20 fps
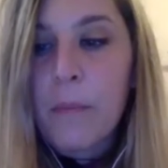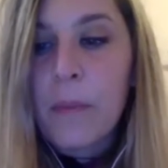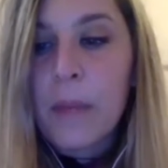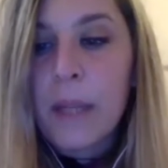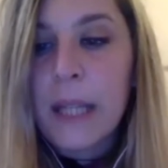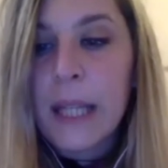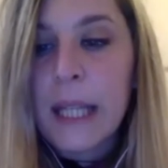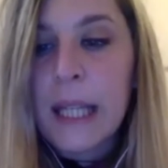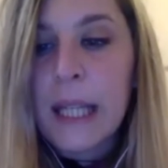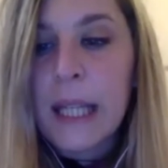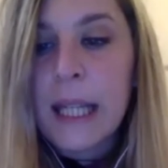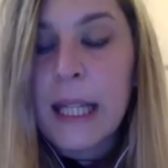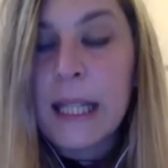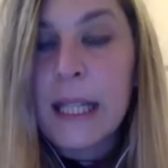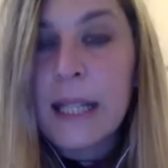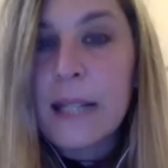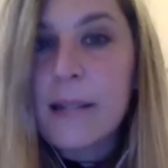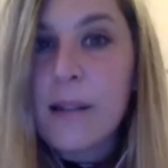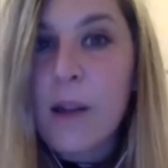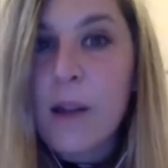He
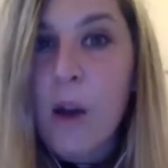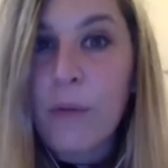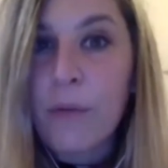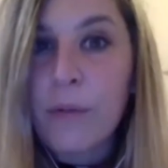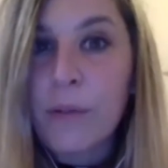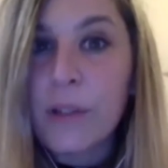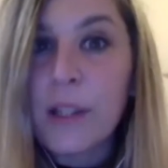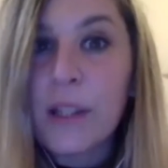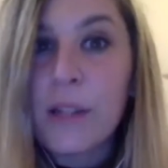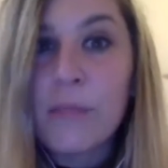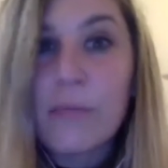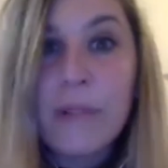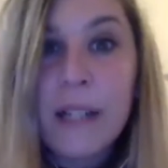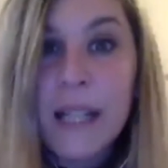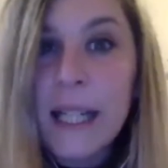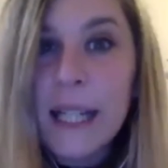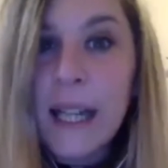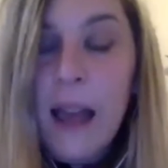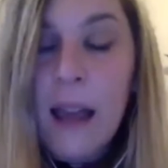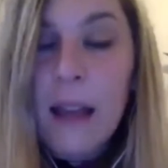discovered he
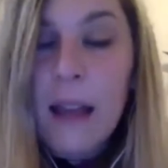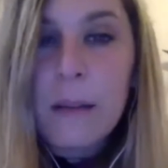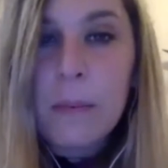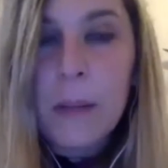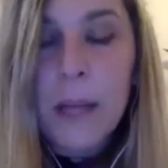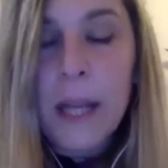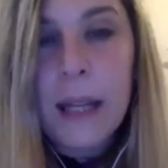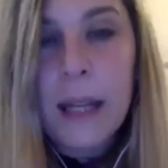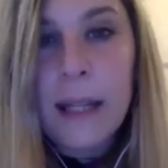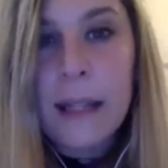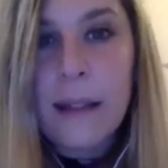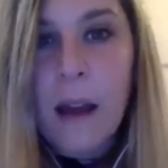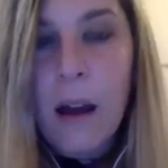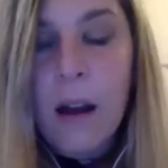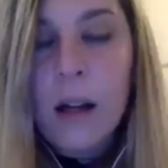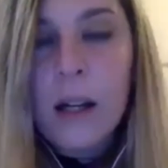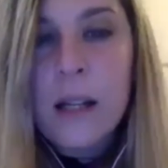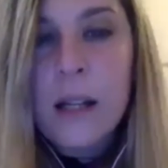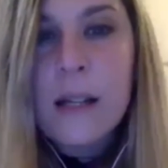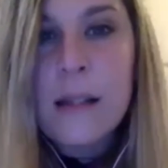really liked playing
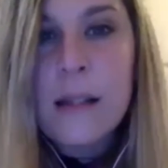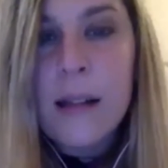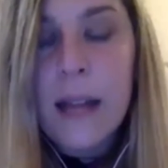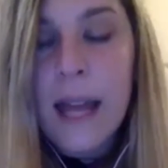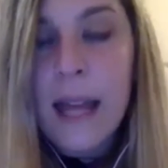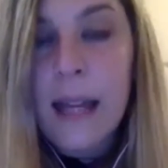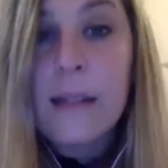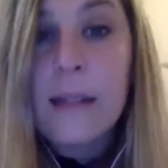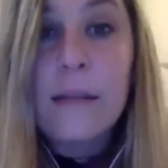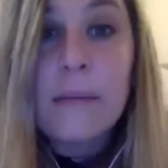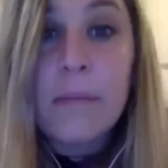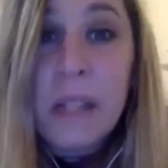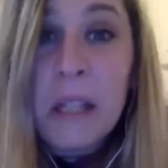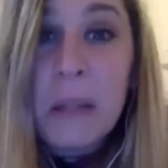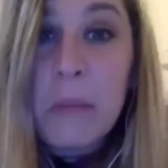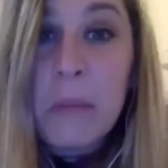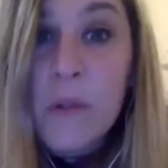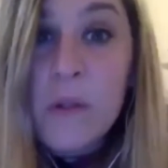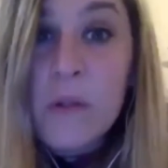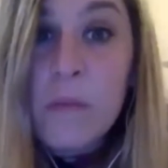guitars and he
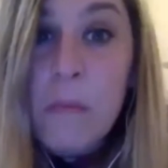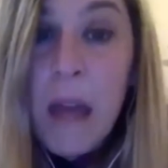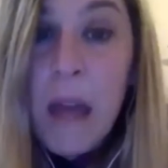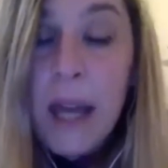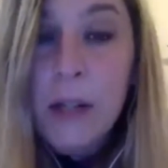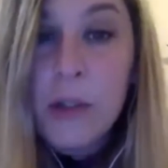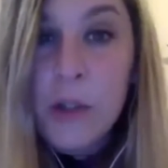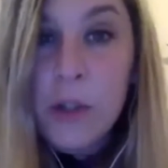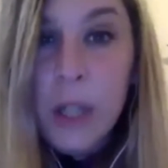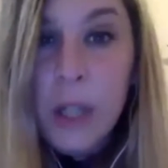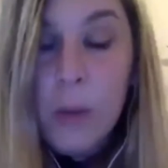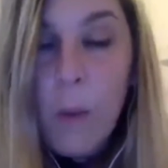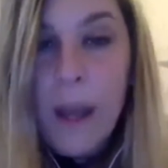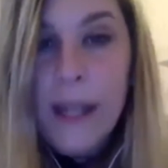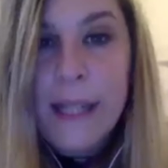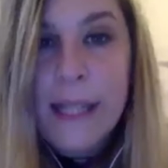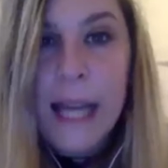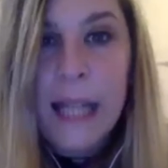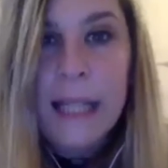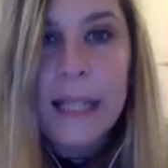was actually
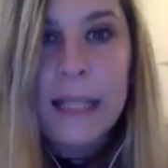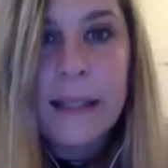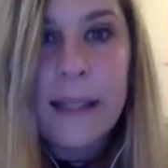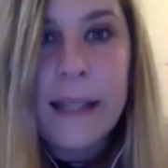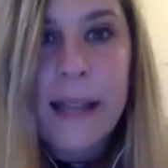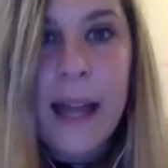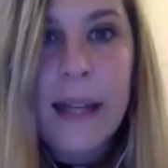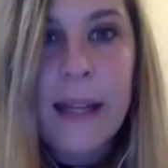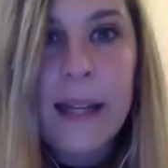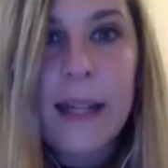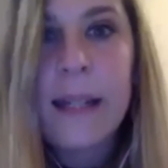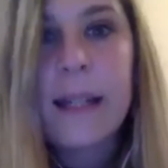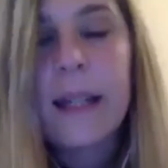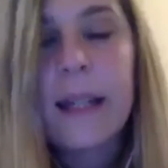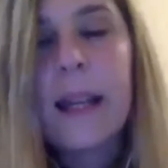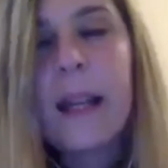quite talented at it.